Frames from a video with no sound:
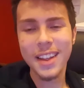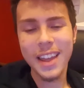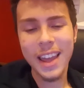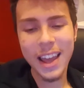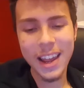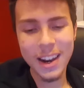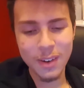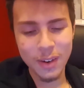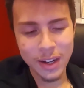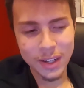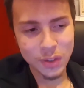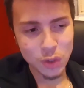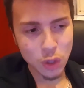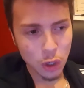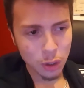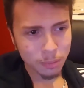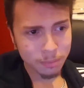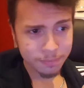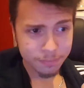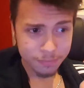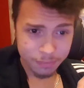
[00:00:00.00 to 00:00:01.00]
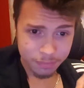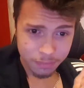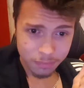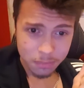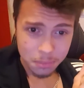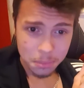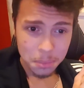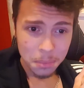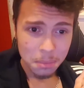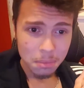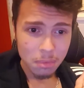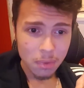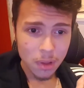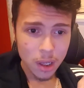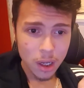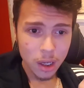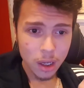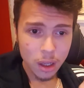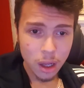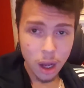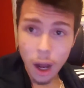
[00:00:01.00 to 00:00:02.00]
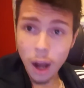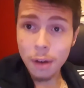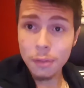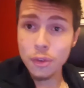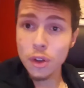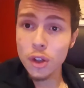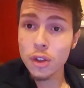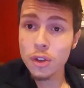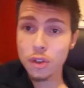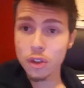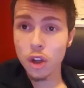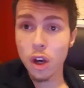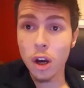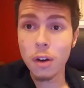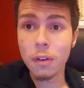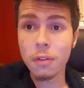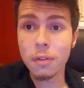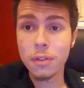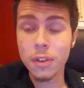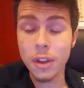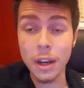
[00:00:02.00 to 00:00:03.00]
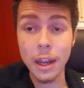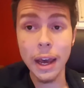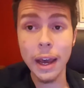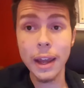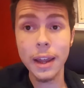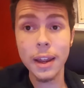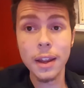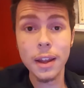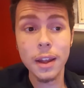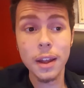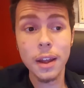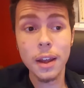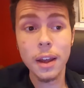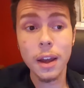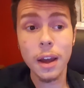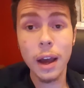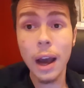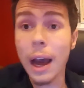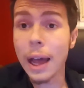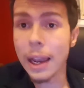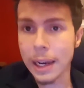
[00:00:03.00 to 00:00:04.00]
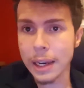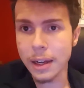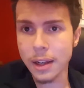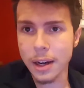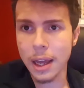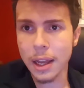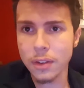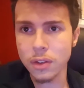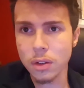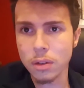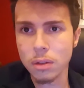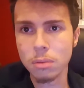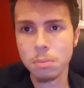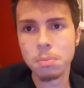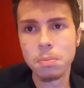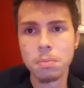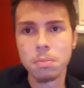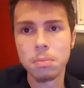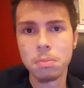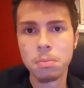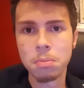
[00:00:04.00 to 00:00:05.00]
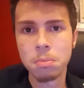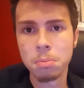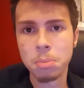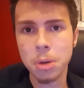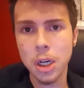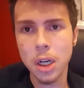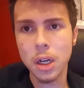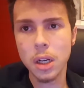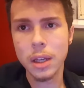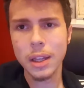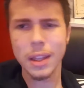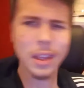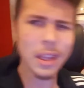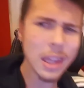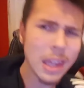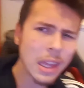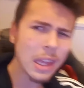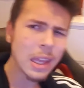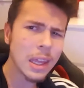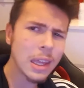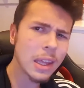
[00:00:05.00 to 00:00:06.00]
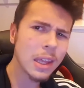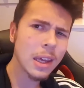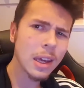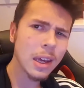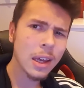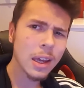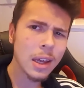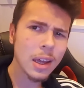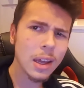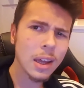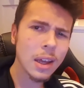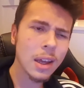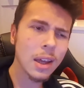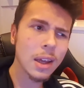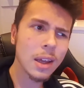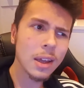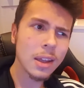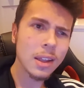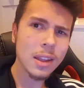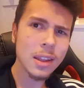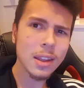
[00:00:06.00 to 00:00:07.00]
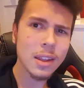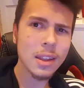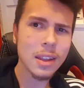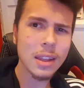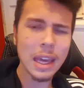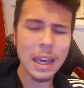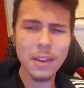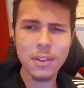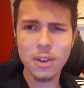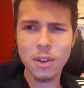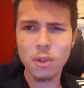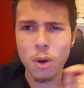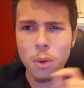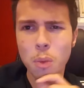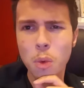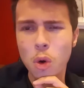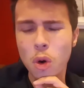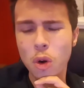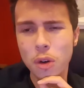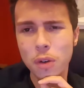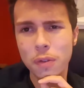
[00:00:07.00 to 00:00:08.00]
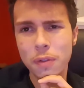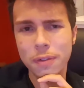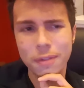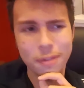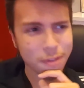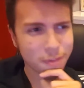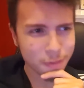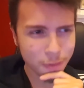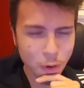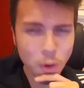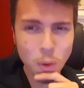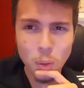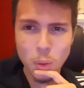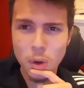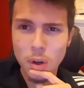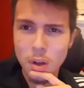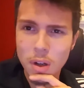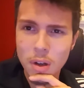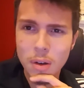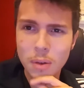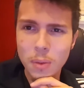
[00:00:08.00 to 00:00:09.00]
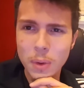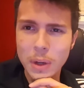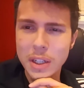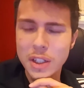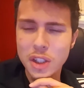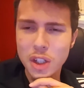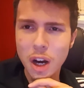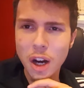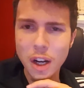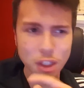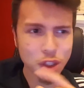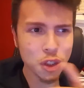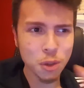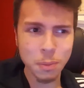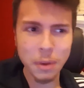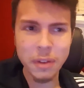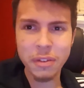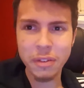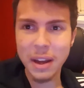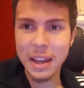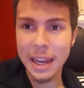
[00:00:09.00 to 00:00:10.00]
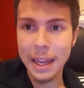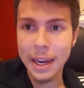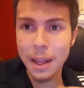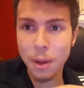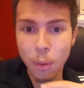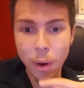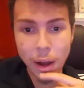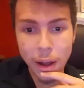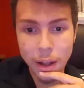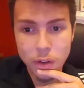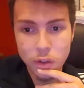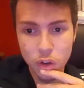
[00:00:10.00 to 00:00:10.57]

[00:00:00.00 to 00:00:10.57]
Anyway, so I've done stuff today and Leon hasn't, but he gets the reward of food, which I should be fed anyway.